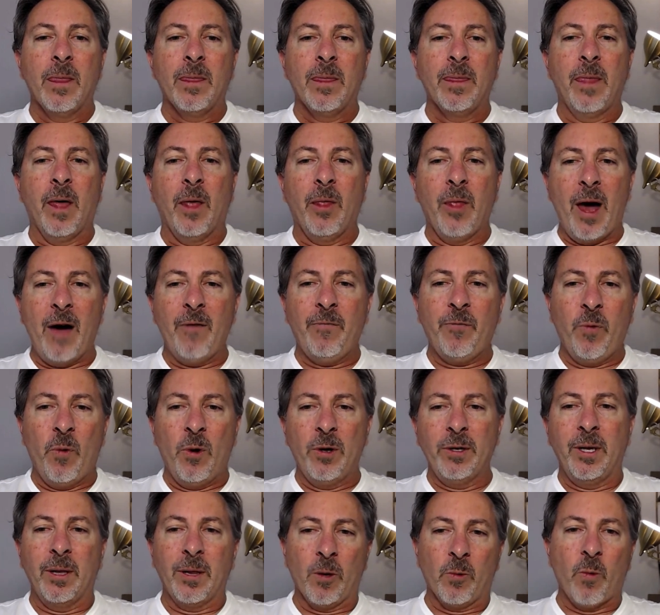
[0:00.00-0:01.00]
The left
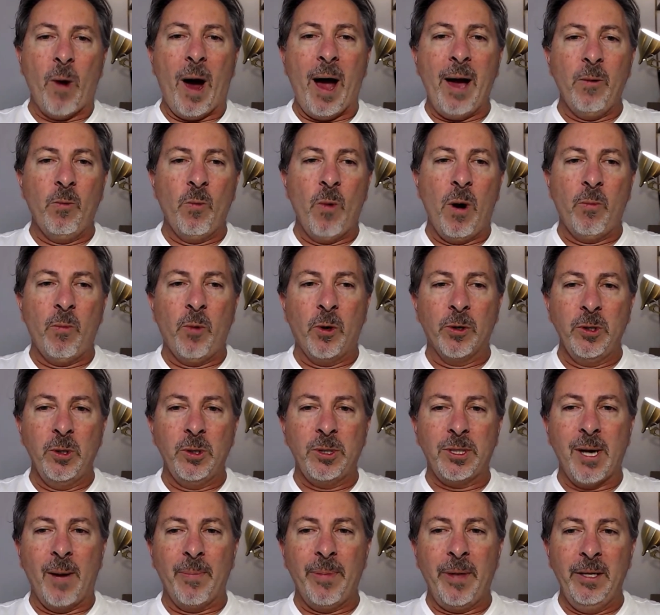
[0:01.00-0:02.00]
one and the right one will do
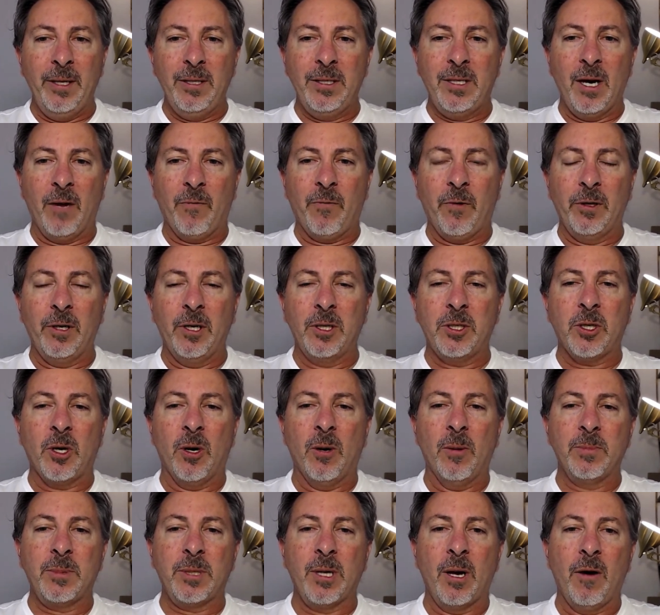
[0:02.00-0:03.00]
something different in
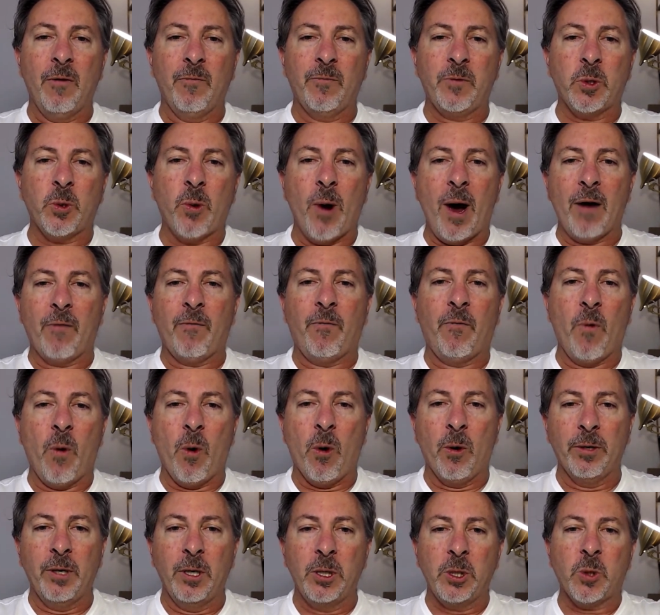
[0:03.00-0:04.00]
terms of track
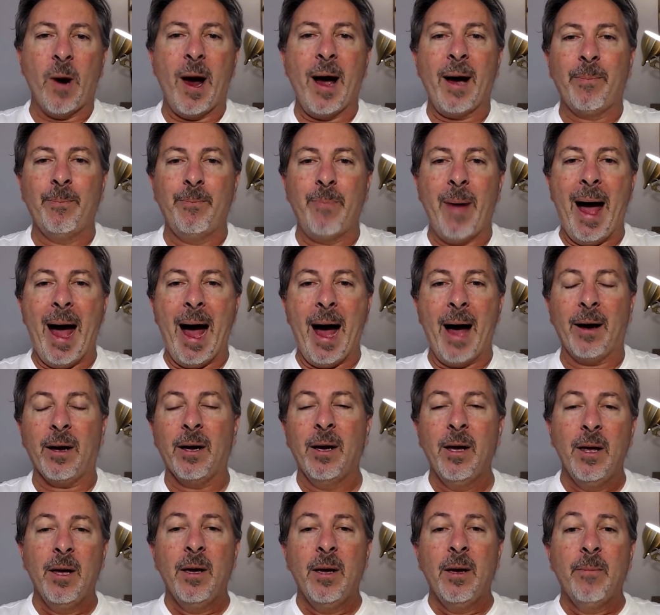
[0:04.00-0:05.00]
forward and track back.
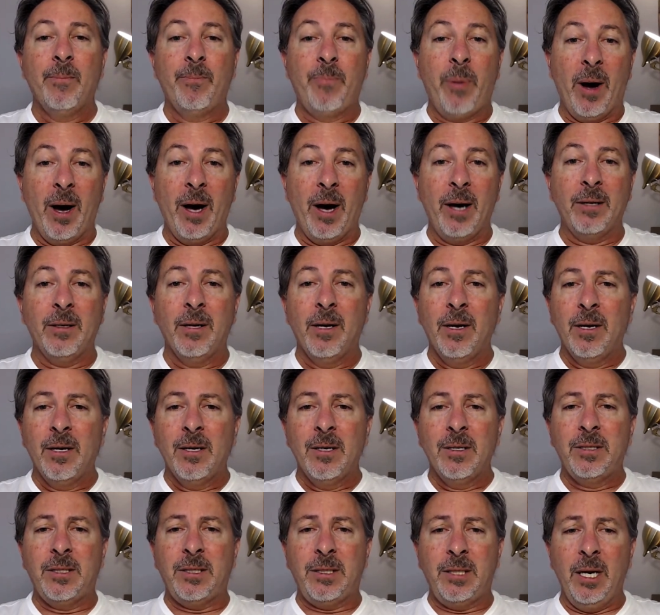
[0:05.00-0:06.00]
But
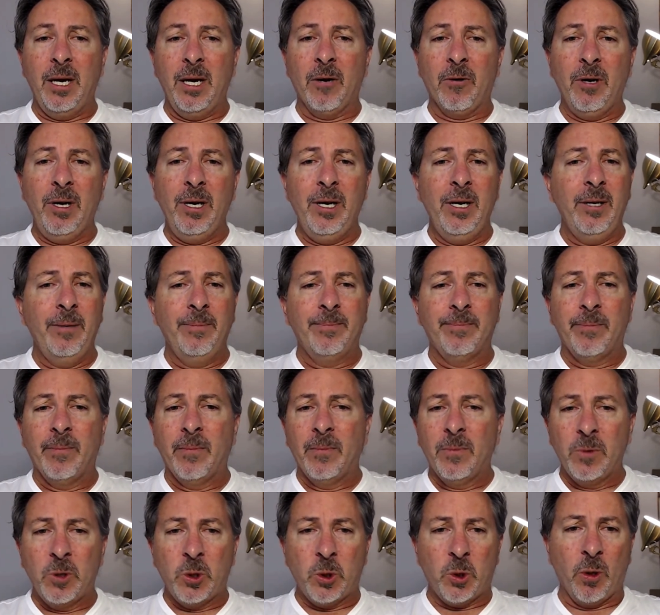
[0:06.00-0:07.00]
Siri,
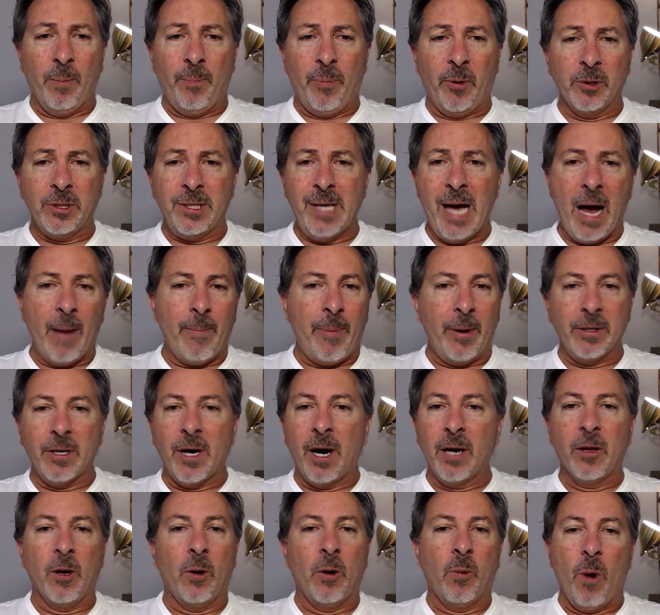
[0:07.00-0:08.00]
triple tap on
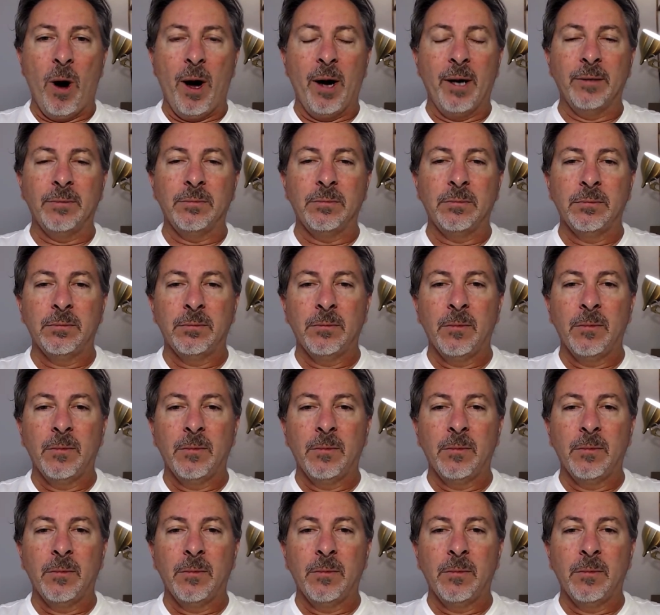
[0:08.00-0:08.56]
either one.